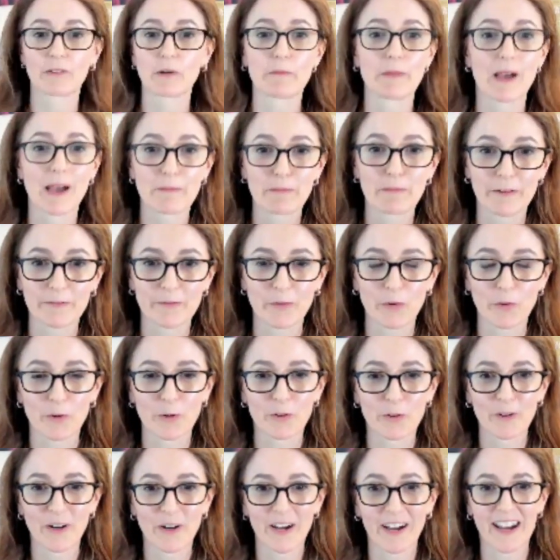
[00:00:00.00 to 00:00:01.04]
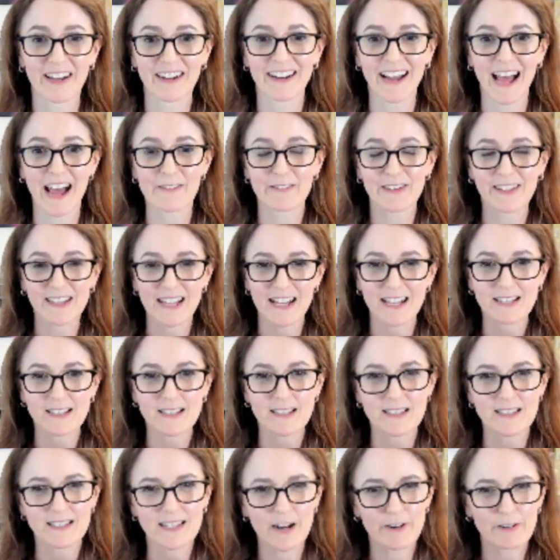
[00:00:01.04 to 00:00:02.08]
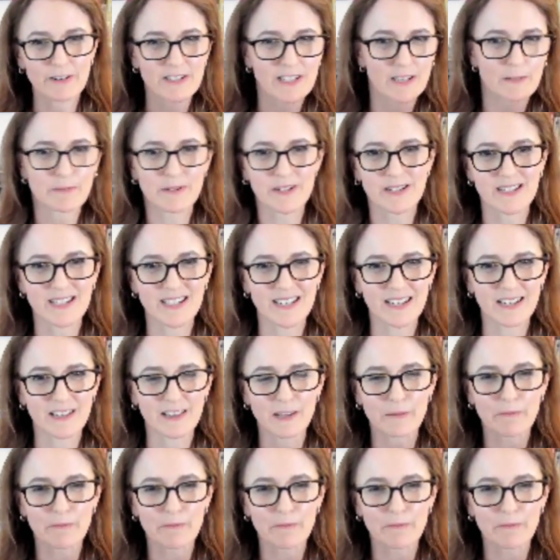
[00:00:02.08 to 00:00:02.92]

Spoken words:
never met before, and having that serendipity